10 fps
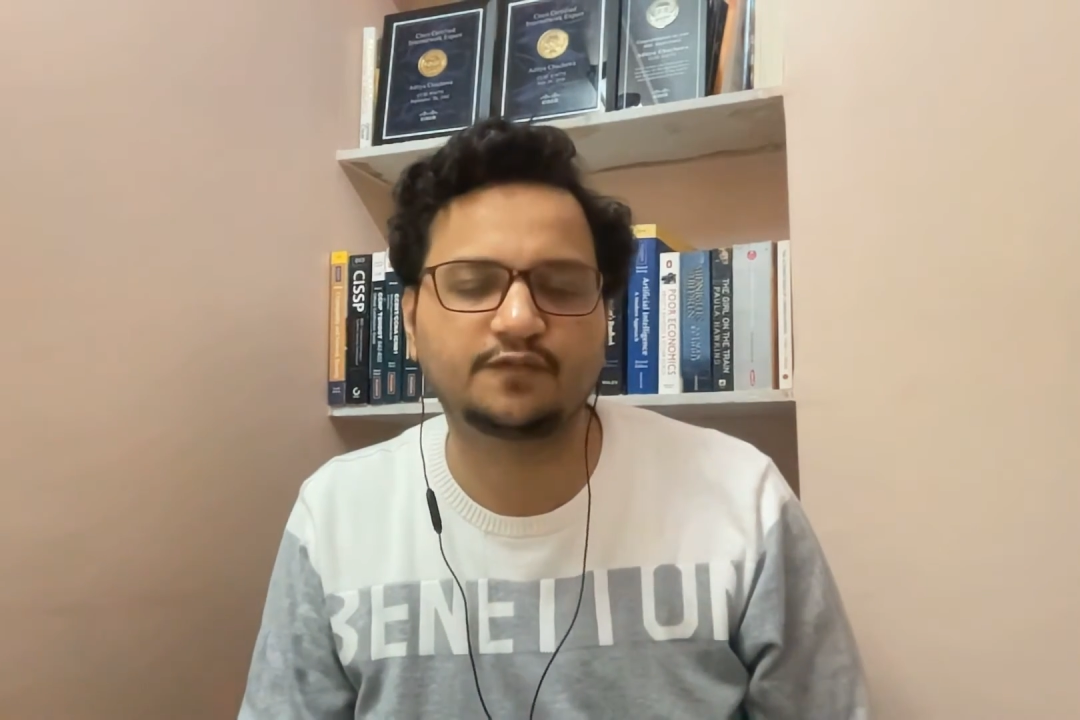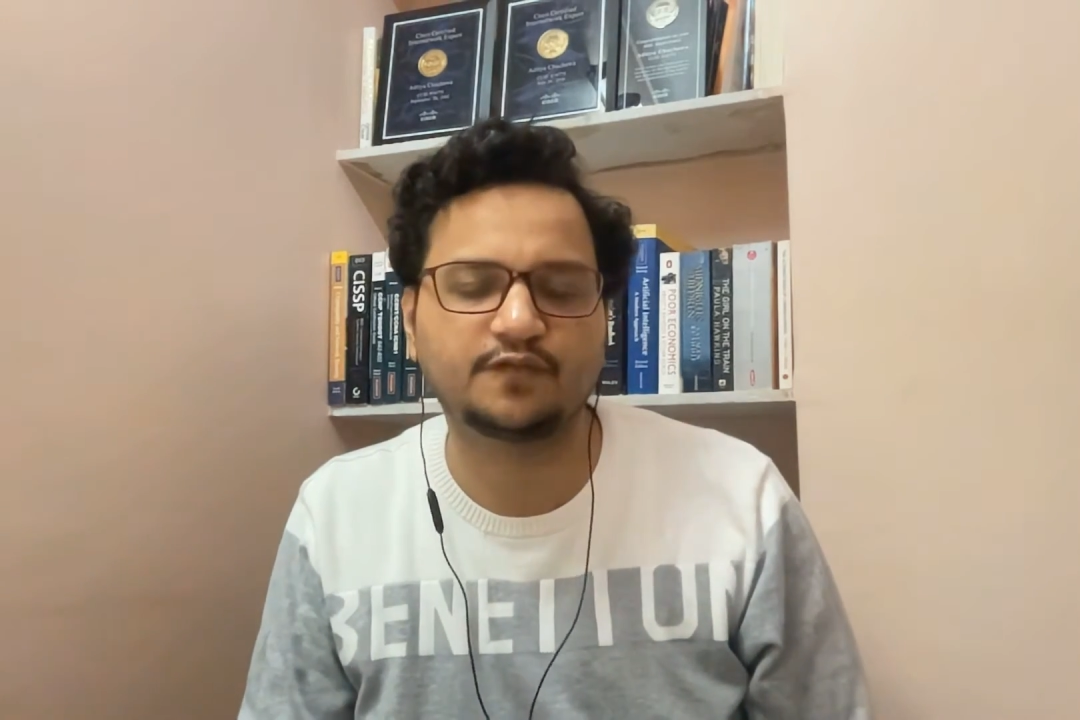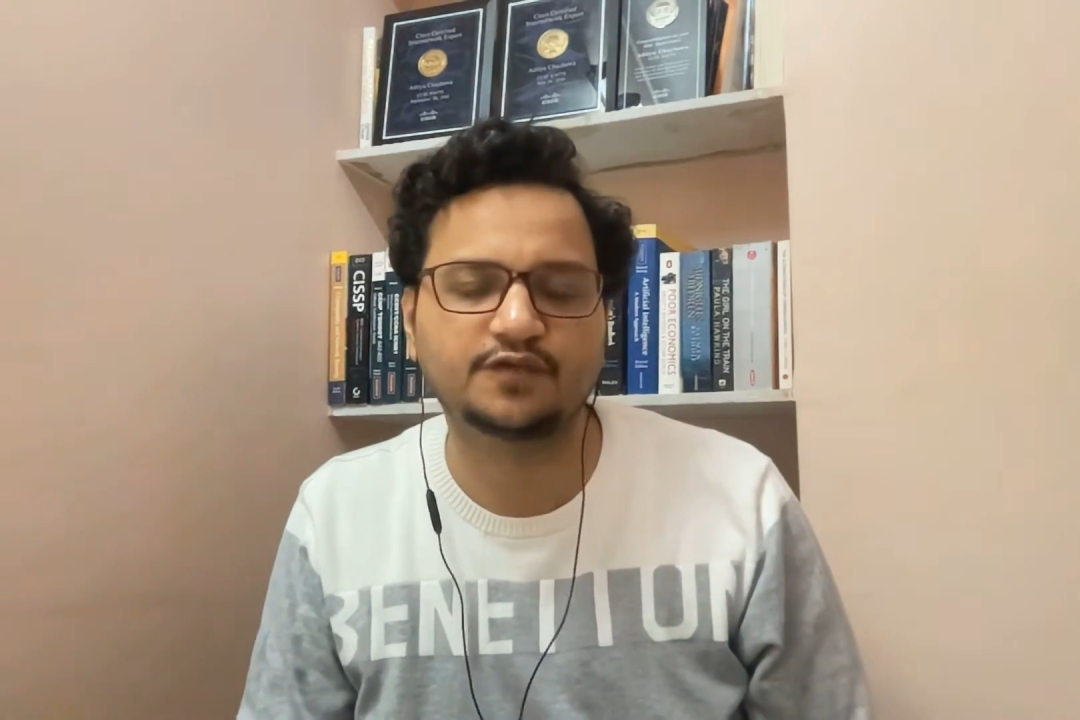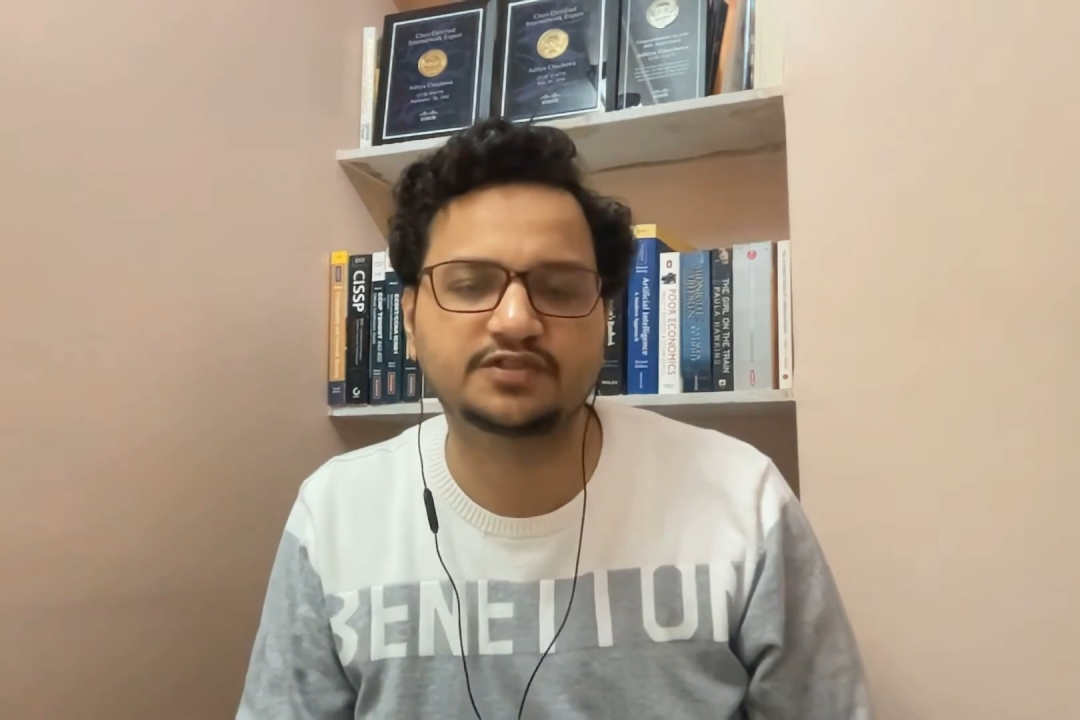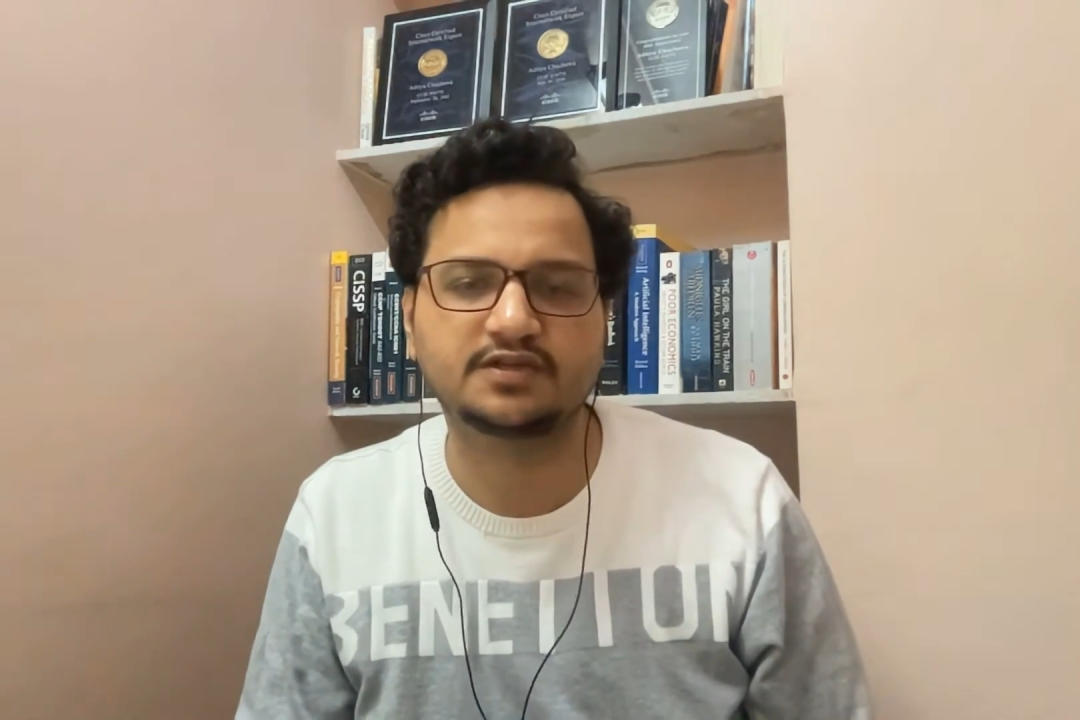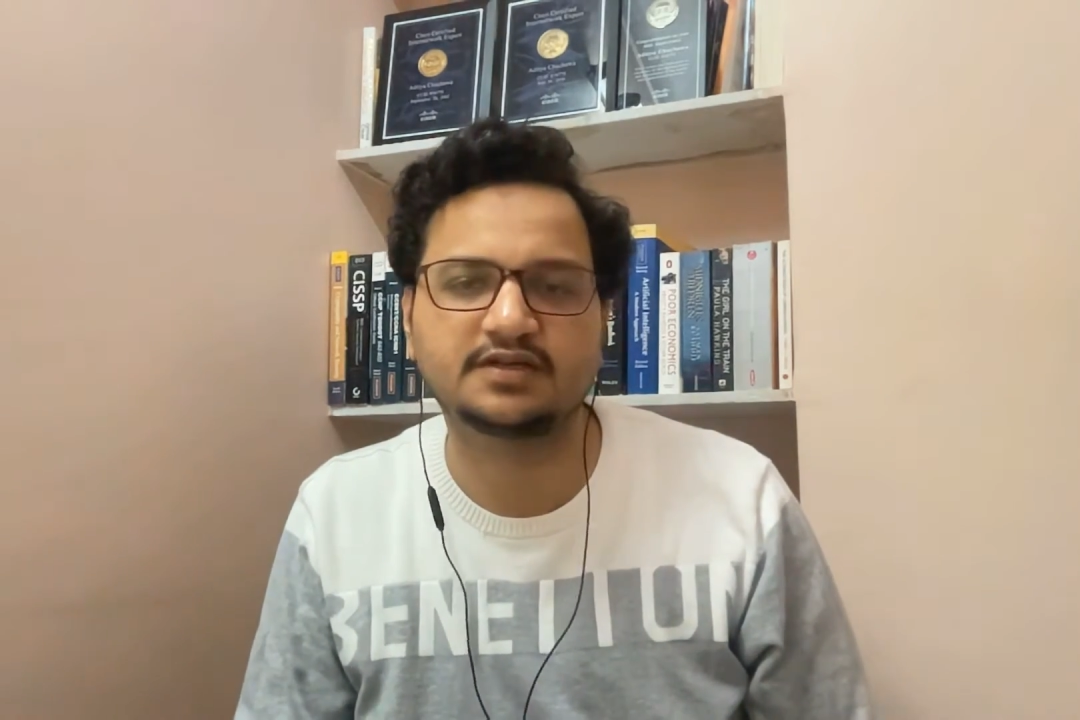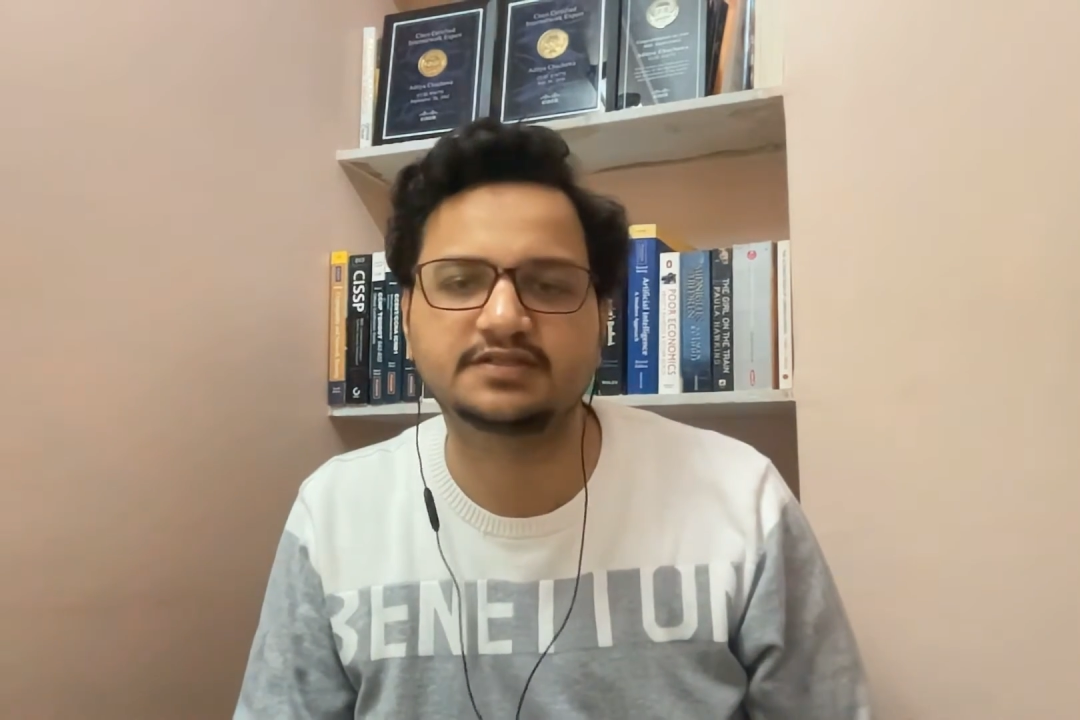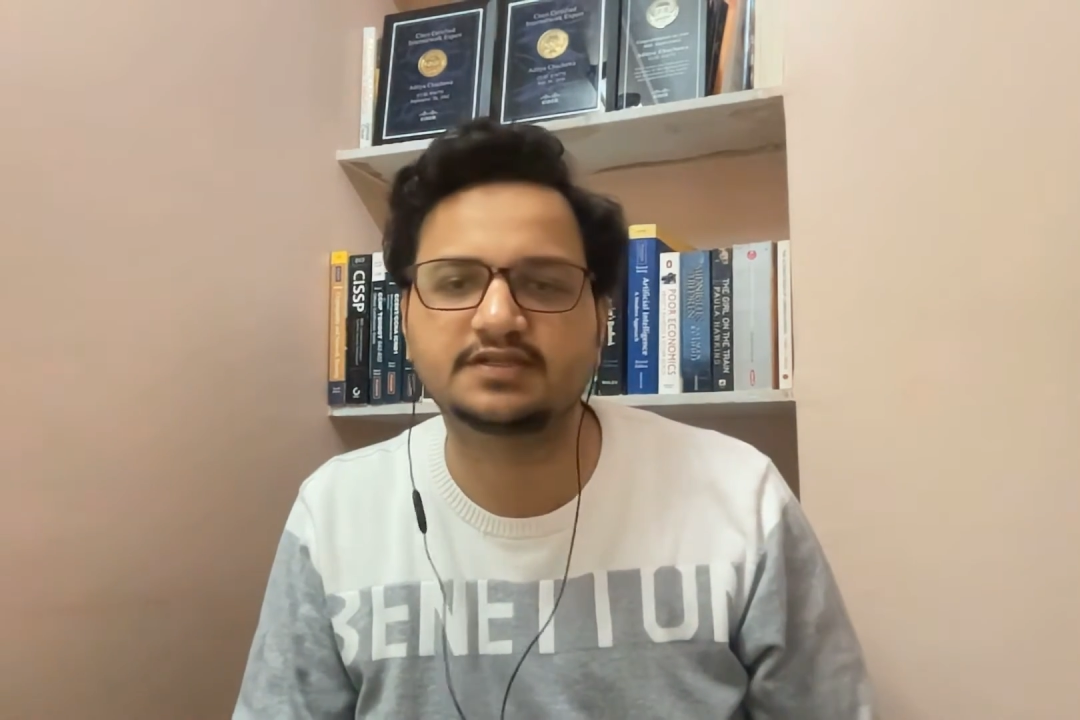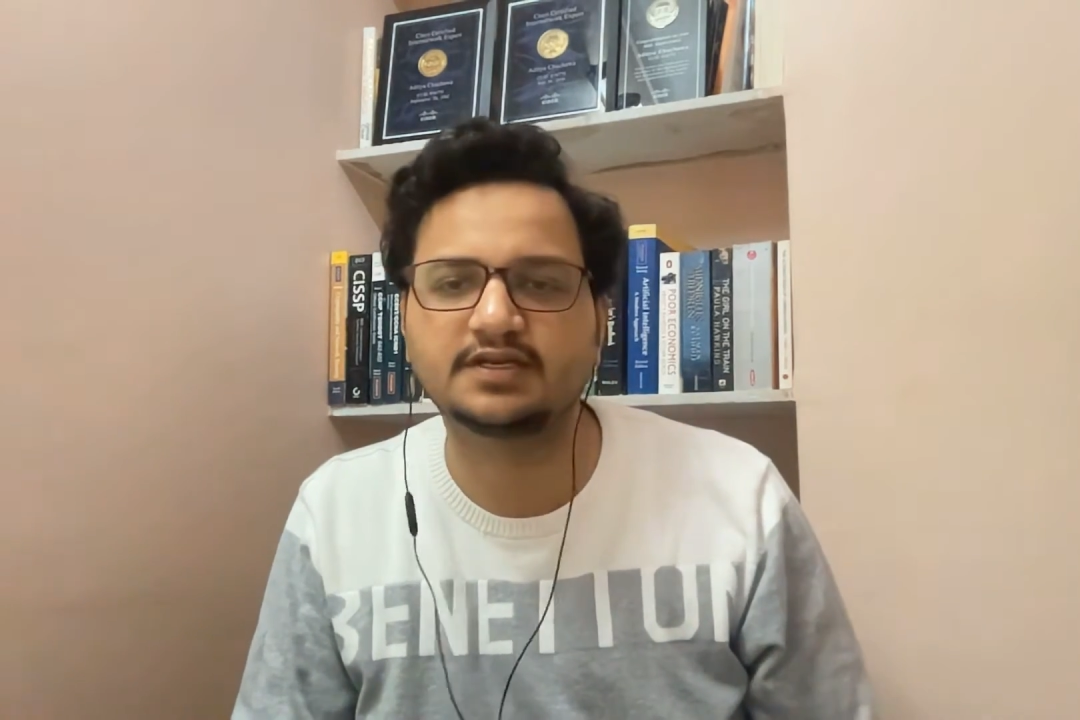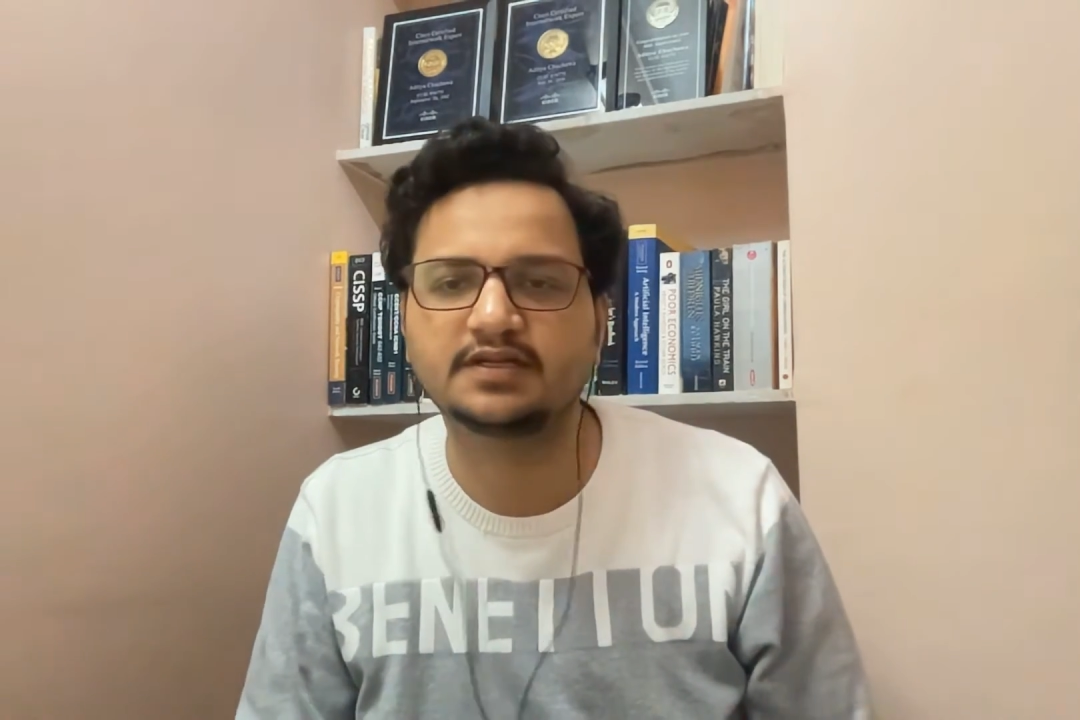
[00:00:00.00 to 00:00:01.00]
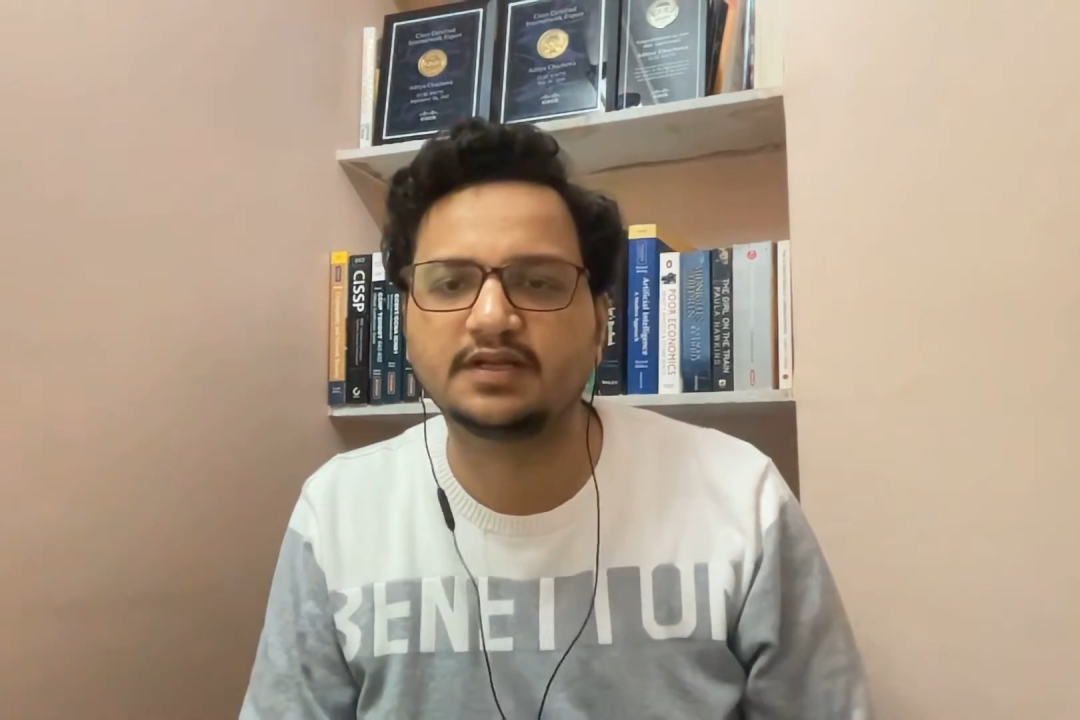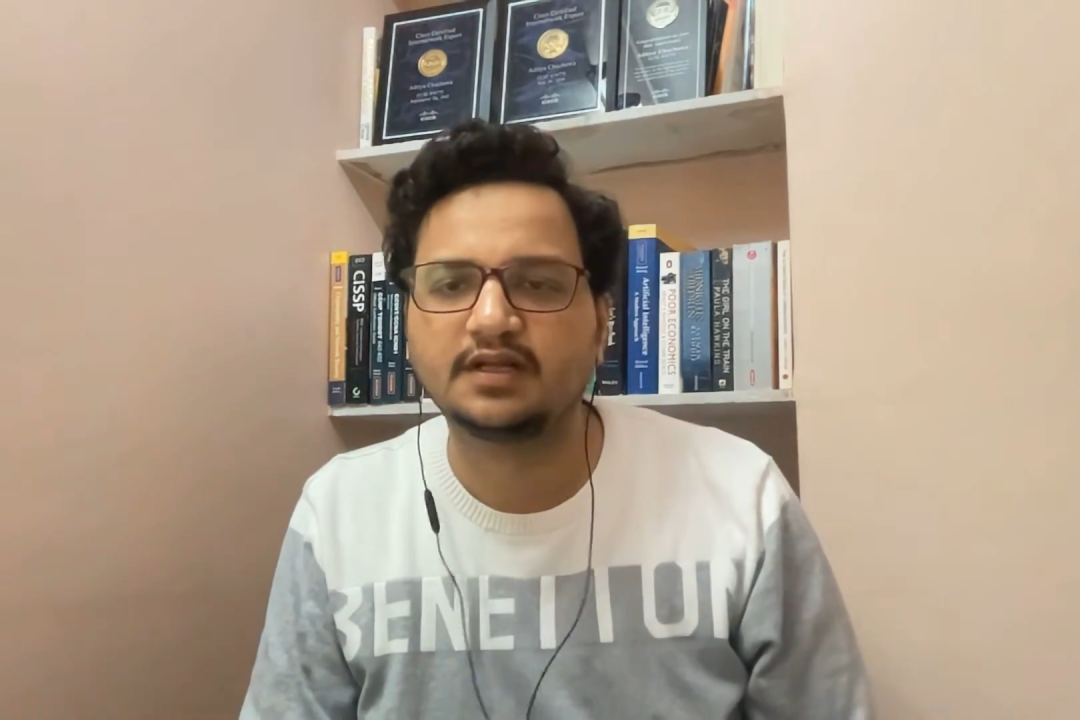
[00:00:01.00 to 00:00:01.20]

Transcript: folks are asking